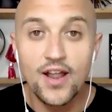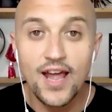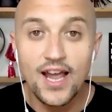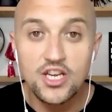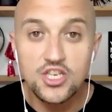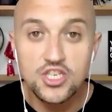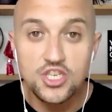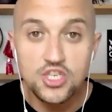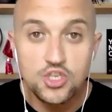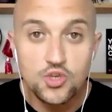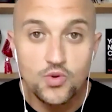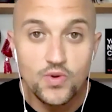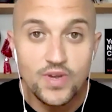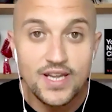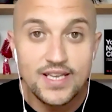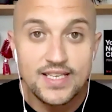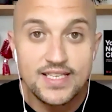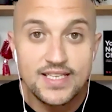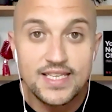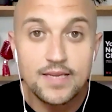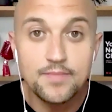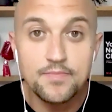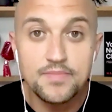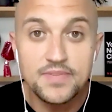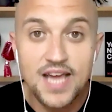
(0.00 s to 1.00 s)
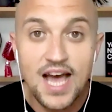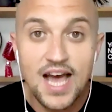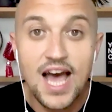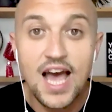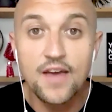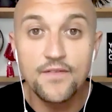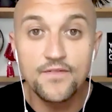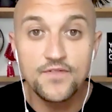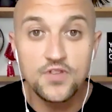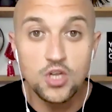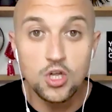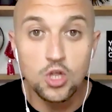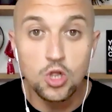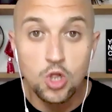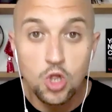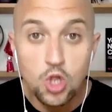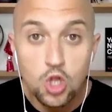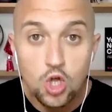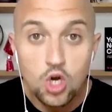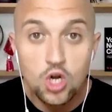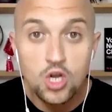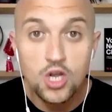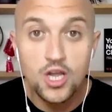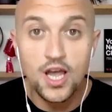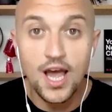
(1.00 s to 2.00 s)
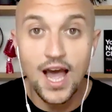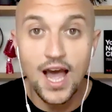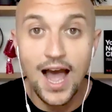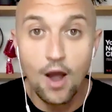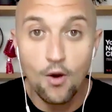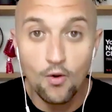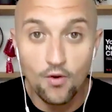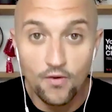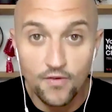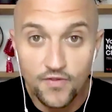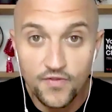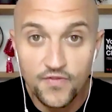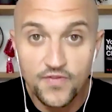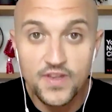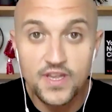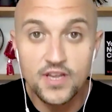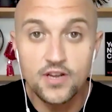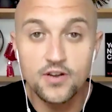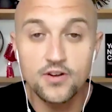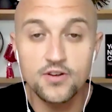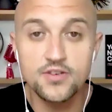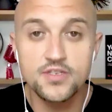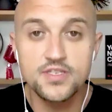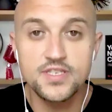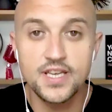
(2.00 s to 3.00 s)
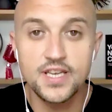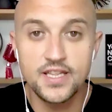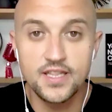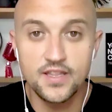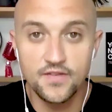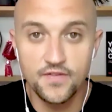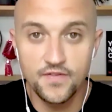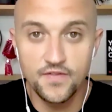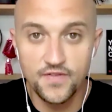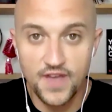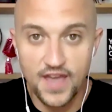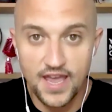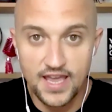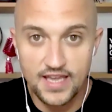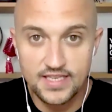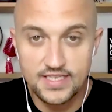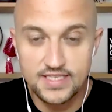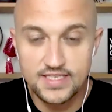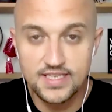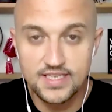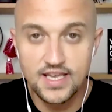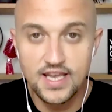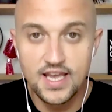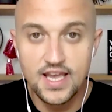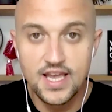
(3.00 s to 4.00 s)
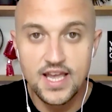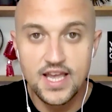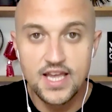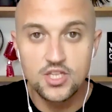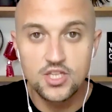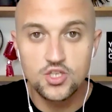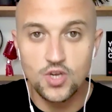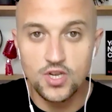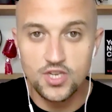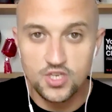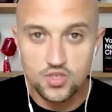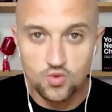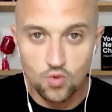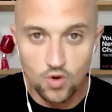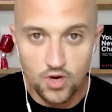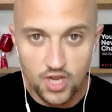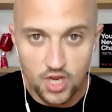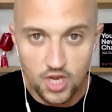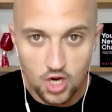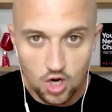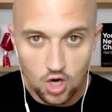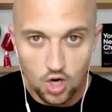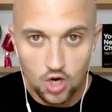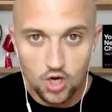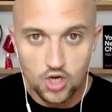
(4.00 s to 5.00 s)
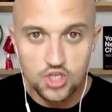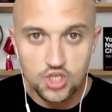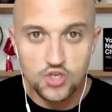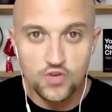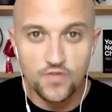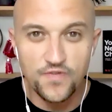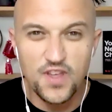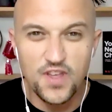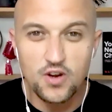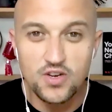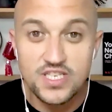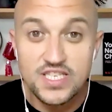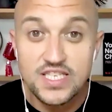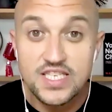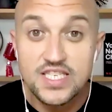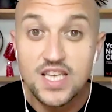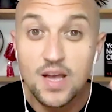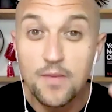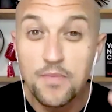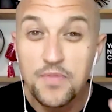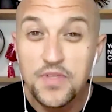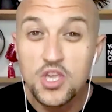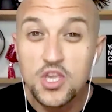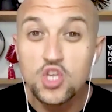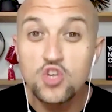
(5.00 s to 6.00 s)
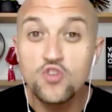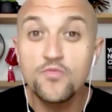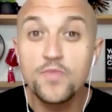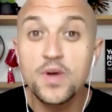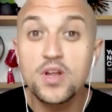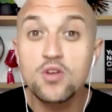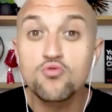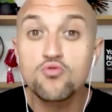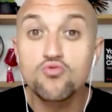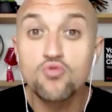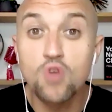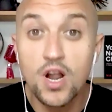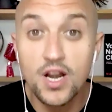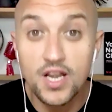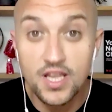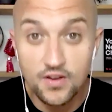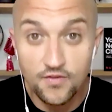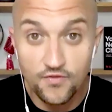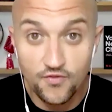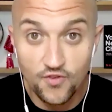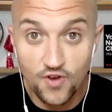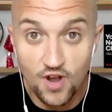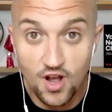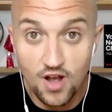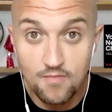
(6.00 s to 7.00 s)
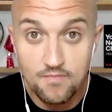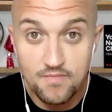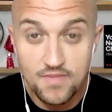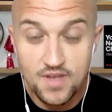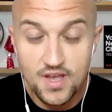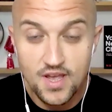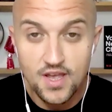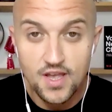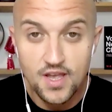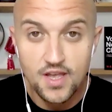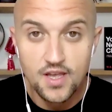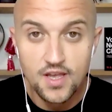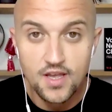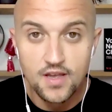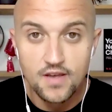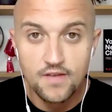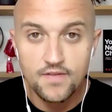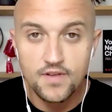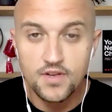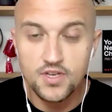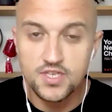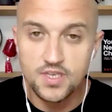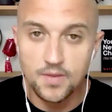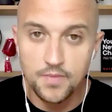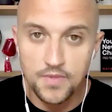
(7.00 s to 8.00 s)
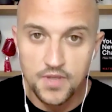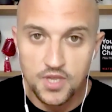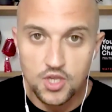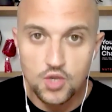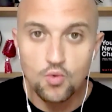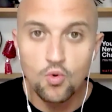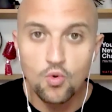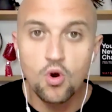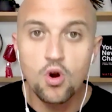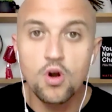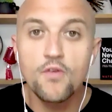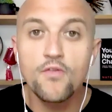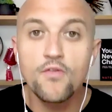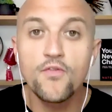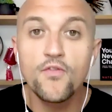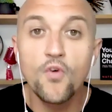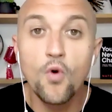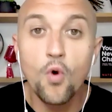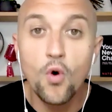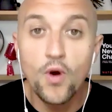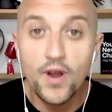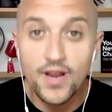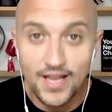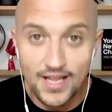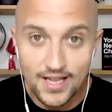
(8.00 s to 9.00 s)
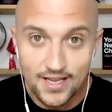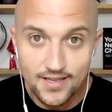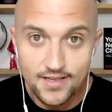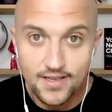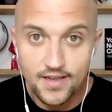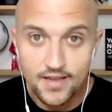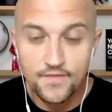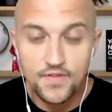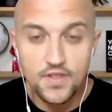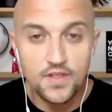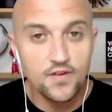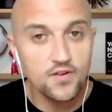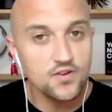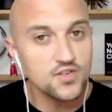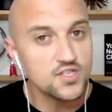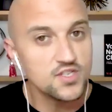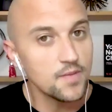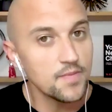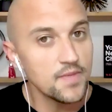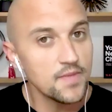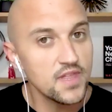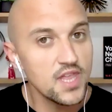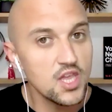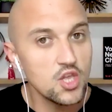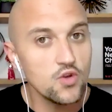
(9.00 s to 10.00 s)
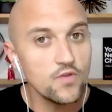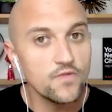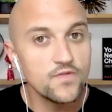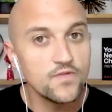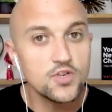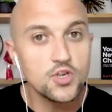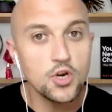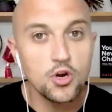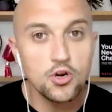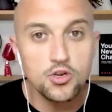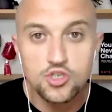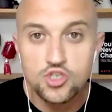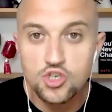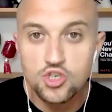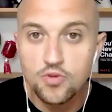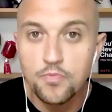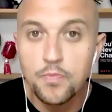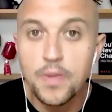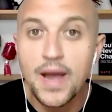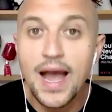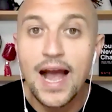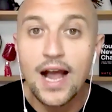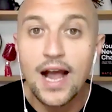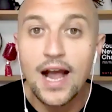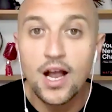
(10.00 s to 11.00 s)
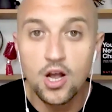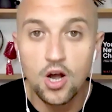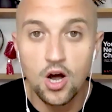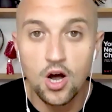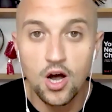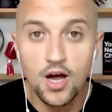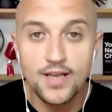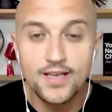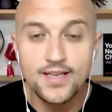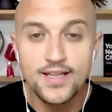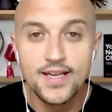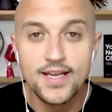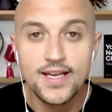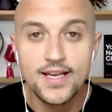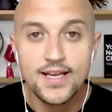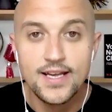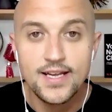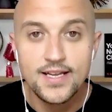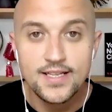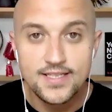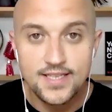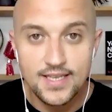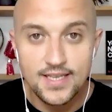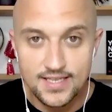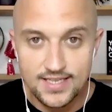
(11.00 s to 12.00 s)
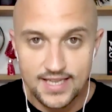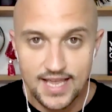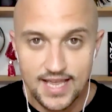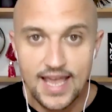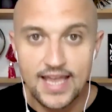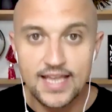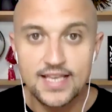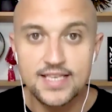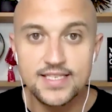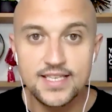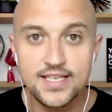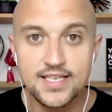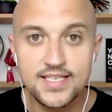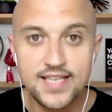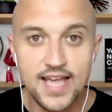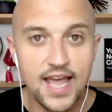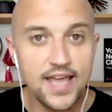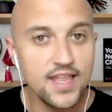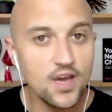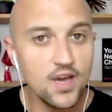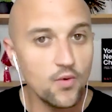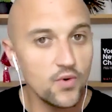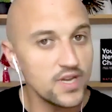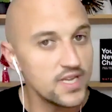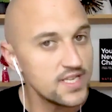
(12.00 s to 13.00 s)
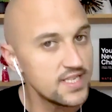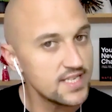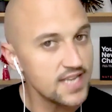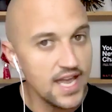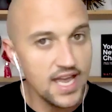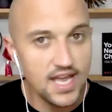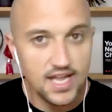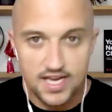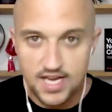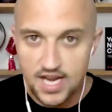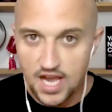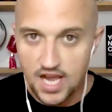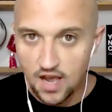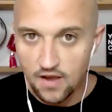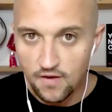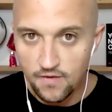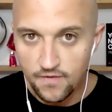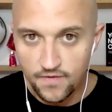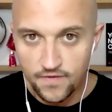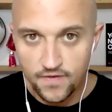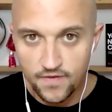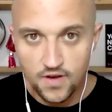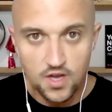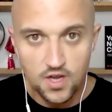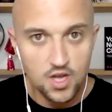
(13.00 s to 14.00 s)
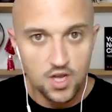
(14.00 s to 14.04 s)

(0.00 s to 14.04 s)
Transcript: actually doing a deep dive to look our fears in the face. So I just want to encourage you if there's something you've been running from, there's something you are avoiding, if there's something that you've turned your back on, today is the day that we say enough